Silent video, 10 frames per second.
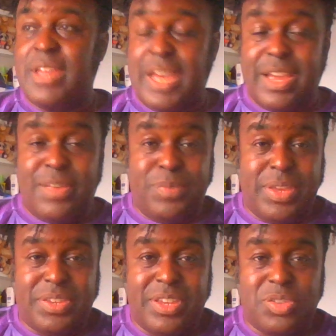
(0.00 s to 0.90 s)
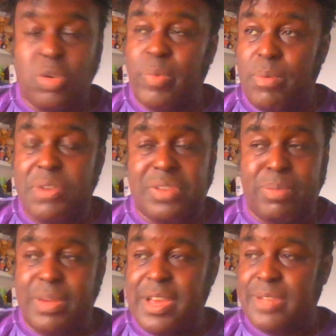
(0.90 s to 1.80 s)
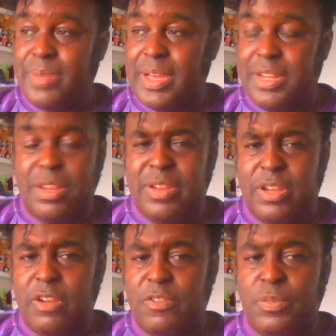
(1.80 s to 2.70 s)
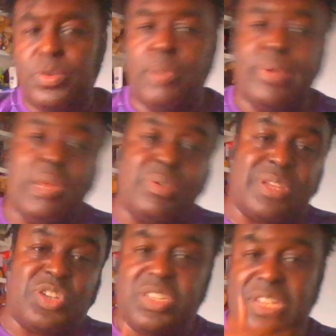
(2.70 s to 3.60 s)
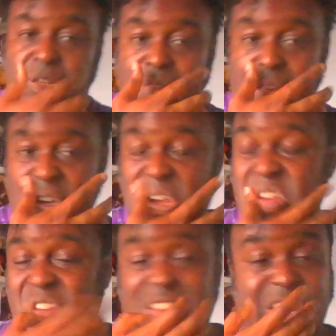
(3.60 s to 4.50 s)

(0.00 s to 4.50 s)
I'm guessing he's talking about most of the players, but I don't know if Ndombele was actually singled out or not.